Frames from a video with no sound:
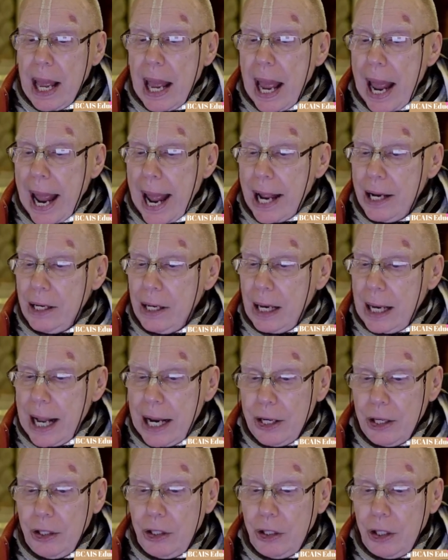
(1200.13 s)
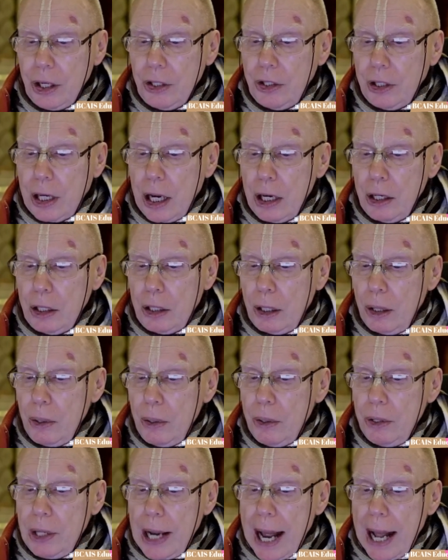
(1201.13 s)
And let us just
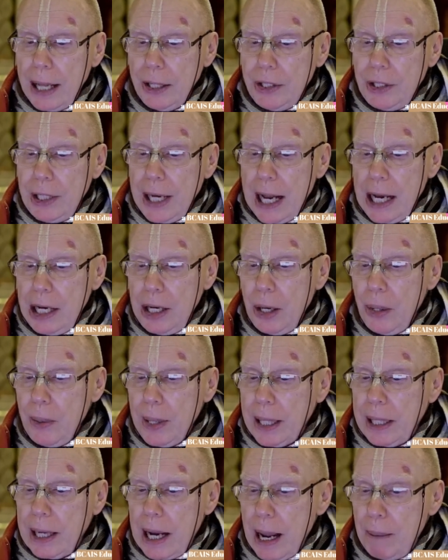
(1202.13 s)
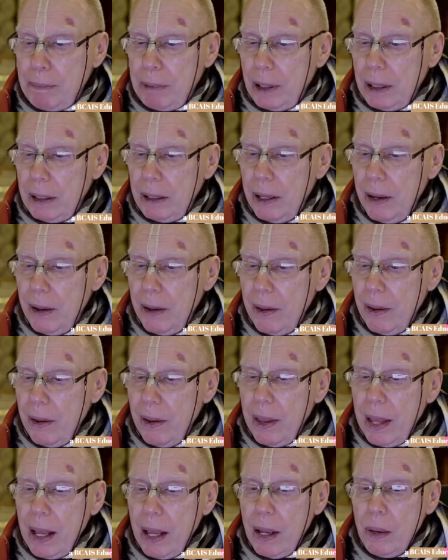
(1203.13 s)
conclude. I'll tell you a couple.
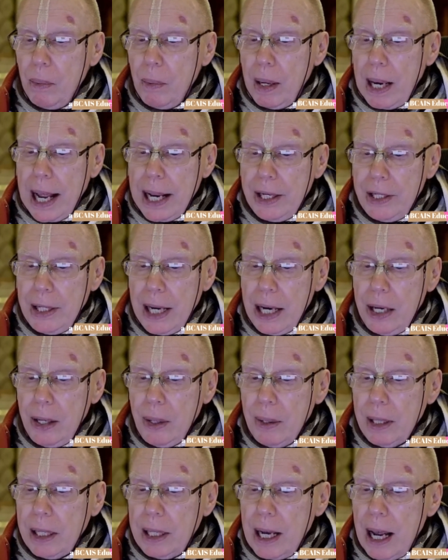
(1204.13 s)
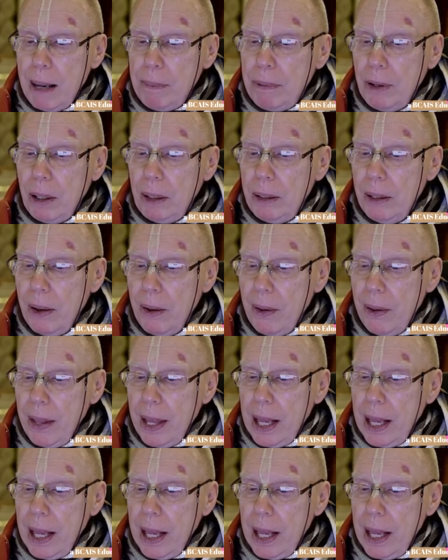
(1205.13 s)
Will I tell you a couple?